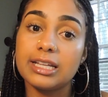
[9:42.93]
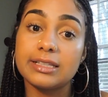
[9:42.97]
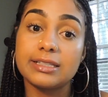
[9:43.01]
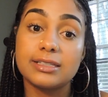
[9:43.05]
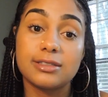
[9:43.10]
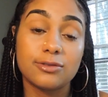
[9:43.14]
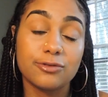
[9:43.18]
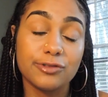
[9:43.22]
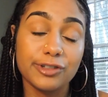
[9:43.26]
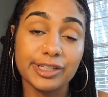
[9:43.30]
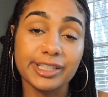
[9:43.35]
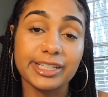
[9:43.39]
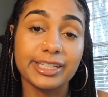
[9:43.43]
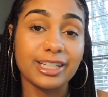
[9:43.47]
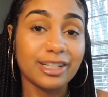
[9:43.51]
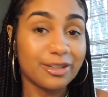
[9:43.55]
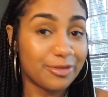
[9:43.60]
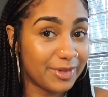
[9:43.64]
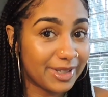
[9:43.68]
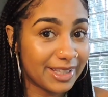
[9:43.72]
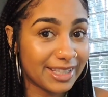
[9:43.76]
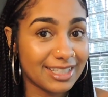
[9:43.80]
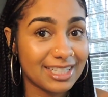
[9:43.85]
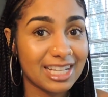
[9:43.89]
It's really going to
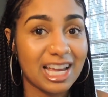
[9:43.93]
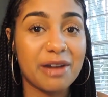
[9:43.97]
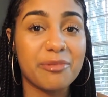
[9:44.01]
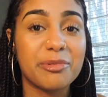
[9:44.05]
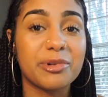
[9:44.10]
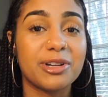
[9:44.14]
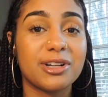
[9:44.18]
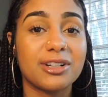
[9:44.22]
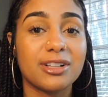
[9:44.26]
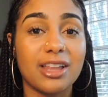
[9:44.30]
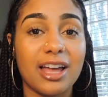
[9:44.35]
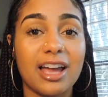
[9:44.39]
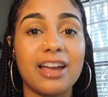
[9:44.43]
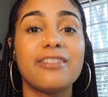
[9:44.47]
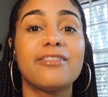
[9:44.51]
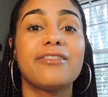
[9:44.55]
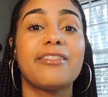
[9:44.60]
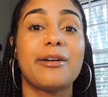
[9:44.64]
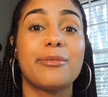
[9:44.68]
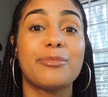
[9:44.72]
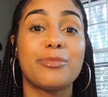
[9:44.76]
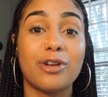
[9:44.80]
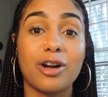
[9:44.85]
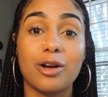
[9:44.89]
be the time of your life,
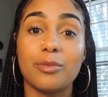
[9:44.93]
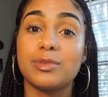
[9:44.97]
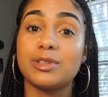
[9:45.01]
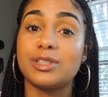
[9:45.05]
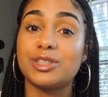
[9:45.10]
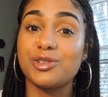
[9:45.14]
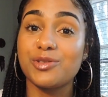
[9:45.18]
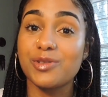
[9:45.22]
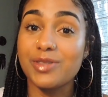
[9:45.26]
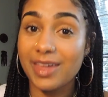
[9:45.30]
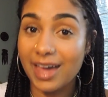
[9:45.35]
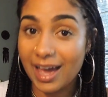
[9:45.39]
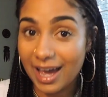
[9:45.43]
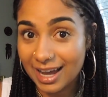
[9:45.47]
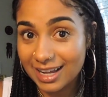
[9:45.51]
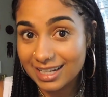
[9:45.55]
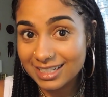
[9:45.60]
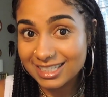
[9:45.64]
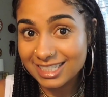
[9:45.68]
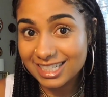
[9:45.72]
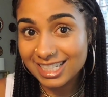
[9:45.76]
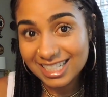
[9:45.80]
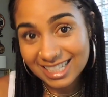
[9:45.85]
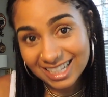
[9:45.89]
I promise you
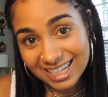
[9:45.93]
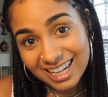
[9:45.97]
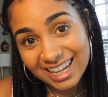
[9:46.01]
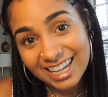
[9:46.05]
that.